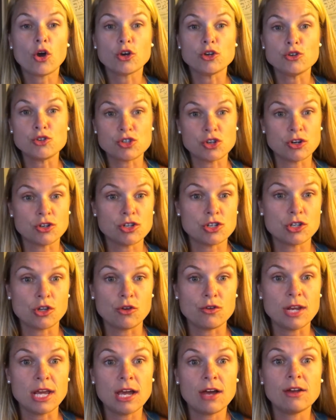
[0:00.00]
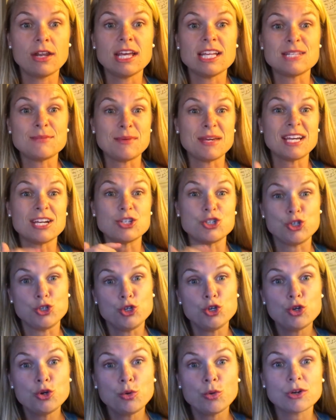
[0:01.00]
or you start to slow down, it's because
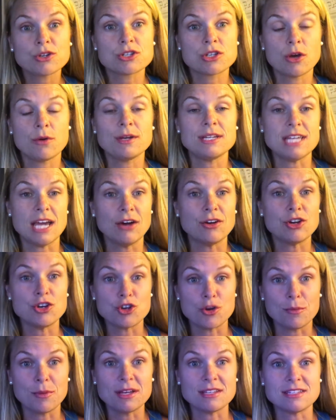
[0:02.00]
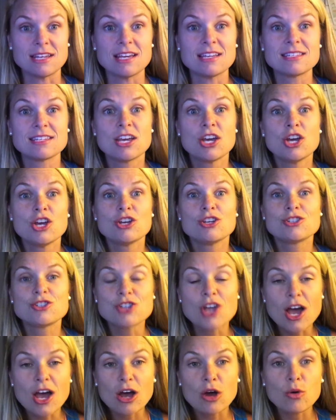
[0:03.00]
you are slowing down in your business.
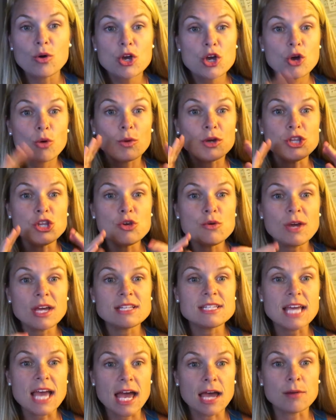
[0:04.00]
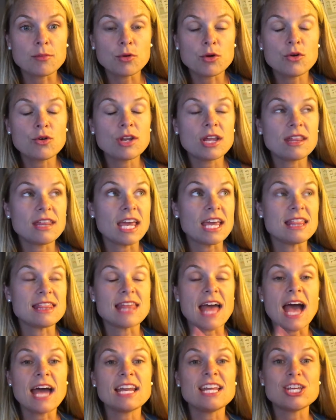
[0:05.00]
So when you get to Emerald, like
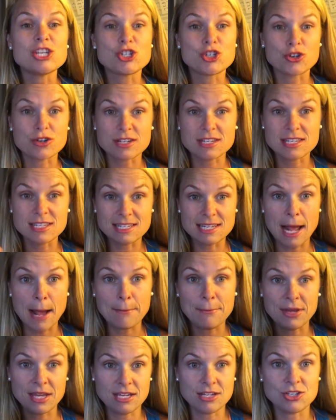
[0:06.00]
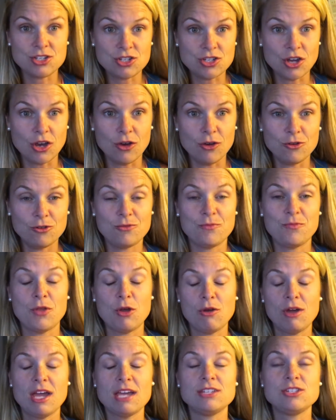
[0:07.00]
that is your stepping stone.
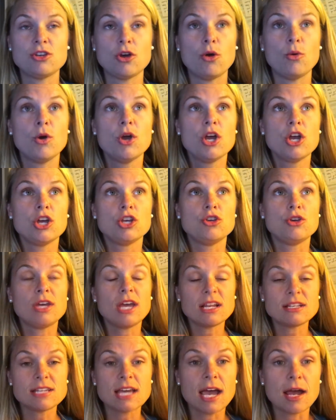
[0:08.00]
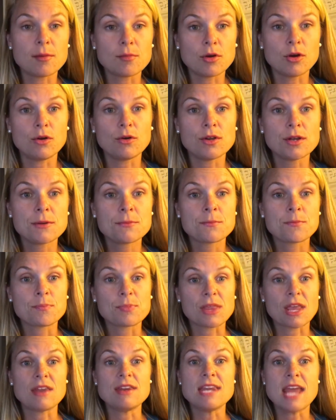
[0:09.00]
Okay, so you get to Emerald,
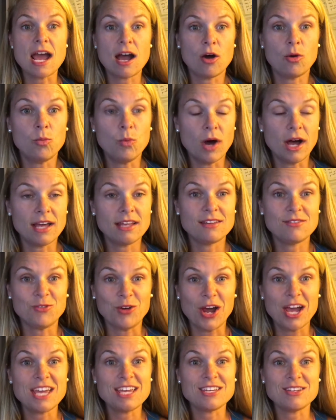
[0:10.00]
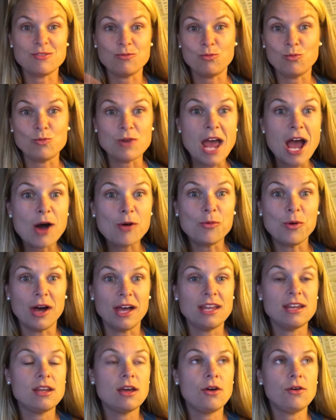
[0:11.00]
and now what, right? now
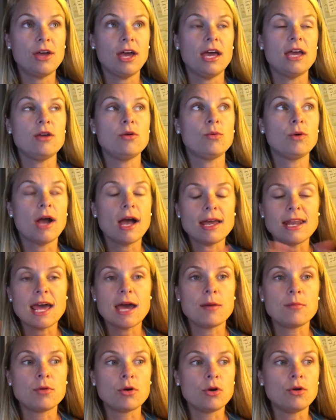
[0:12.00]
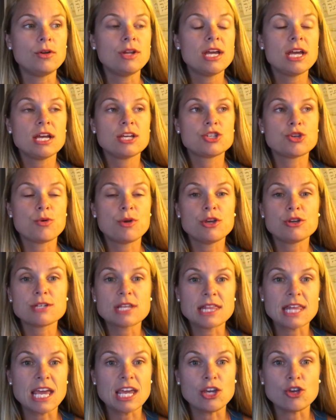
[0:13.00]
what? Okay, we're at Emerald. So here's
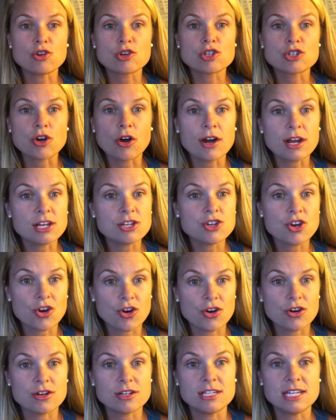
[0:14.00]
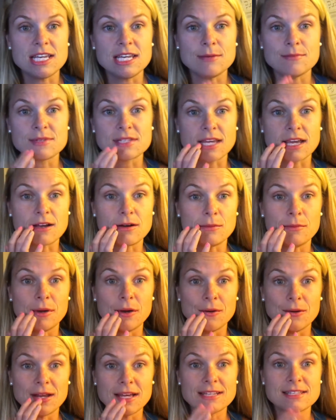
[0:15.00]
the thing. You're starting to earn Team Cycle
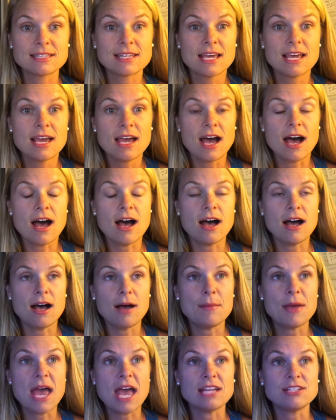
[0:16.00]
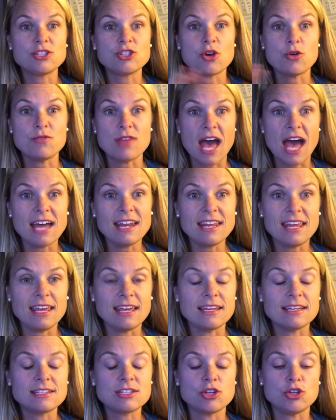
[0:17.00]
Bonus. Um, and so that
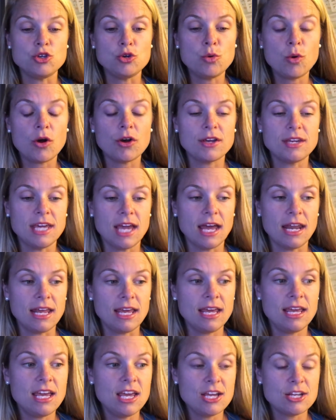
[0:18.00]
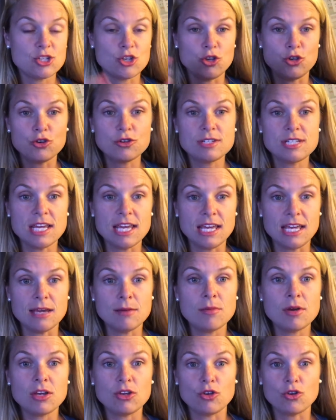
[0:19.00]
is you are getting, so your
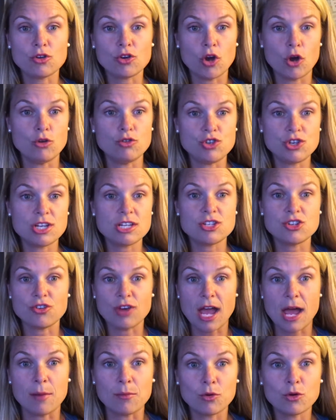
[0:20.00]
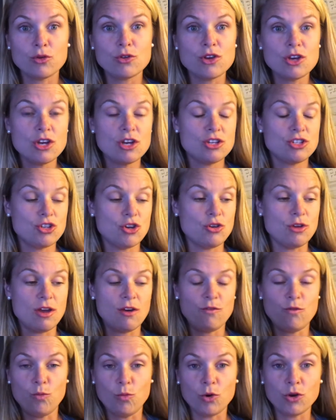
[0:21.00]
team, your coaches, your Emerald, so you
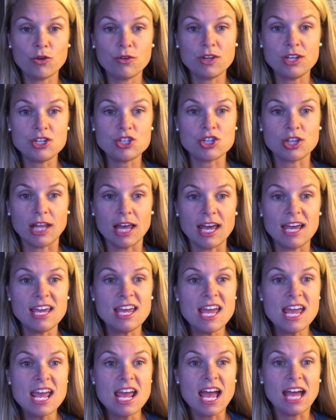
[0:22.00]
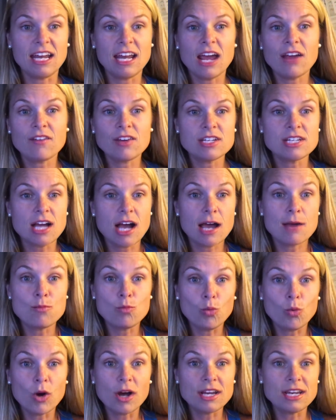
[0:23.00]
have one on each leg. And every
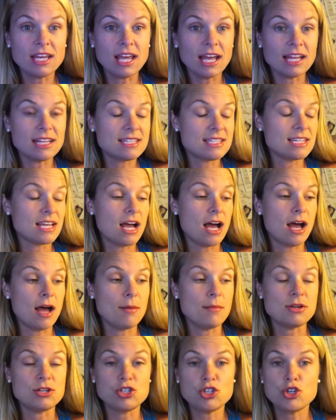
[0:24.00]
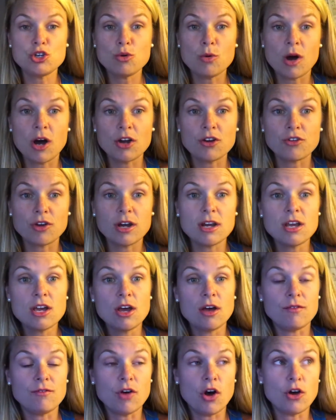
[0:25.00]
time one gets um, 200
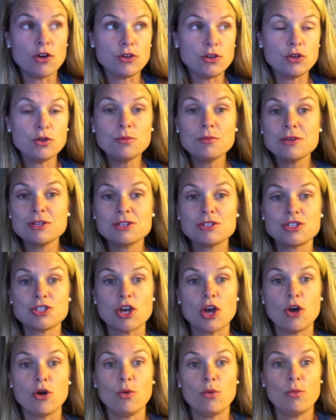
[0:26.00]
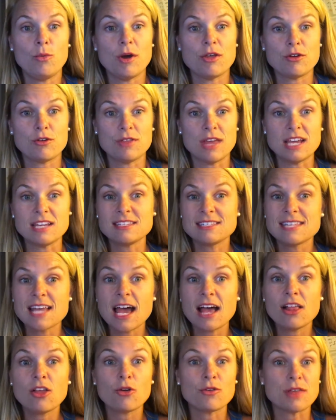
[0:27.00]
volume, so whether they
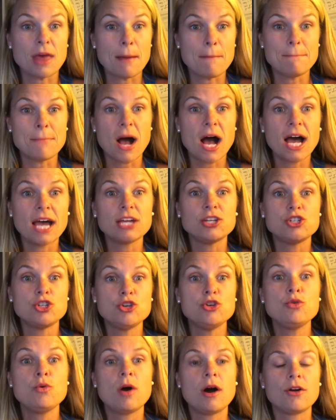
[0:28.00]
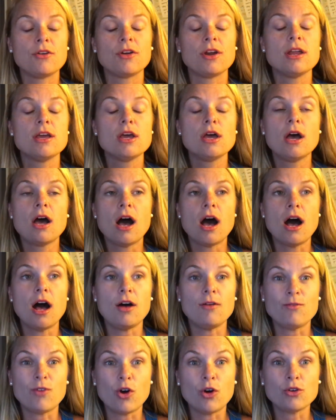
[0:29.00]
sell or they buy 200
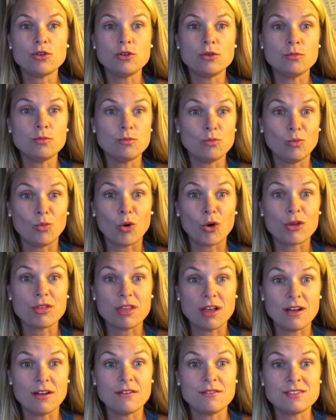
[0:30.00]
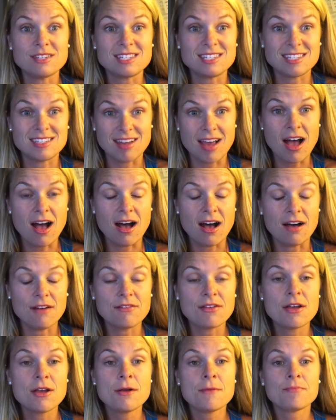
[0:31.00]
uh, volume worth of
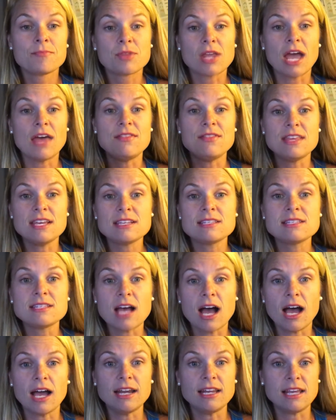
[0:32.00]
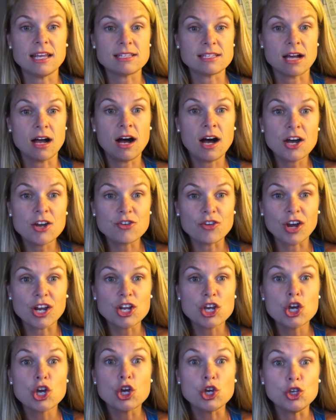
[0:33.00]
stuff, and this side gets 100,
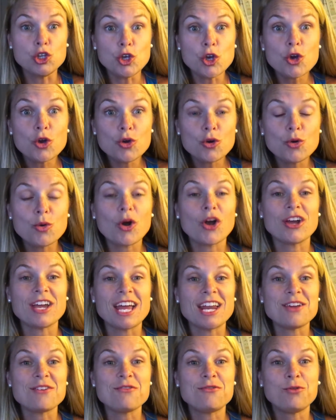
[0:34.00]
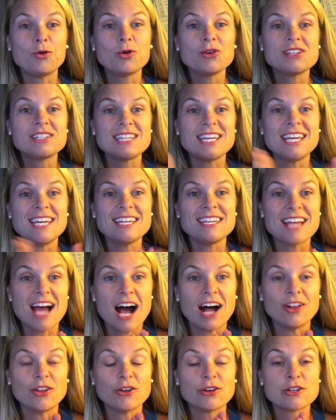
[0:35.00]
you are getting
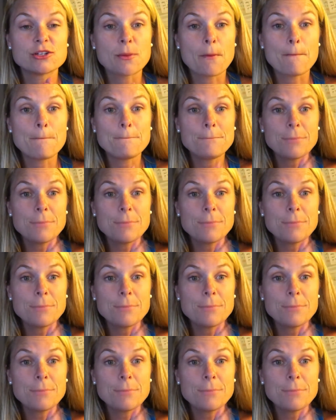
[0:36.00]
$14